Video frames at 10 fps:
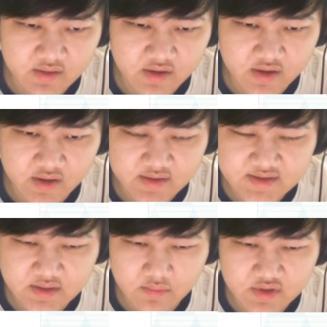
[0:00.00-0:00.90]
Uh,
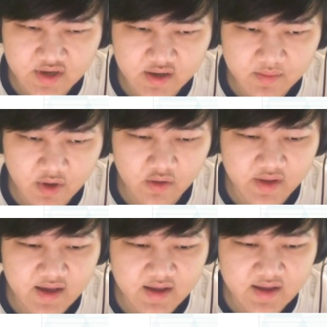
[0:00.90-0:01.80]
let's see, what did I? Oh,
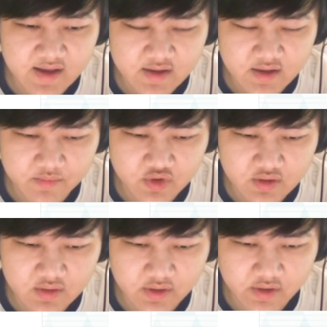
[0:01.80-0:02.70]
yeah, yeah, yeah. You, you,
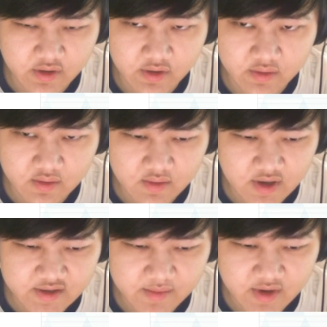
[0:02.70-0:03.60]
no, no, no, you don't
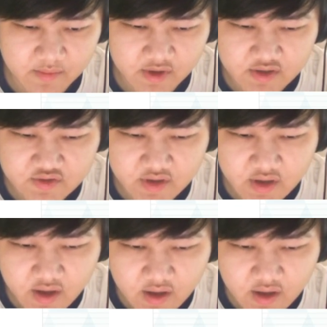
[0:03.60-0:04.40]
want Dynamic Entry.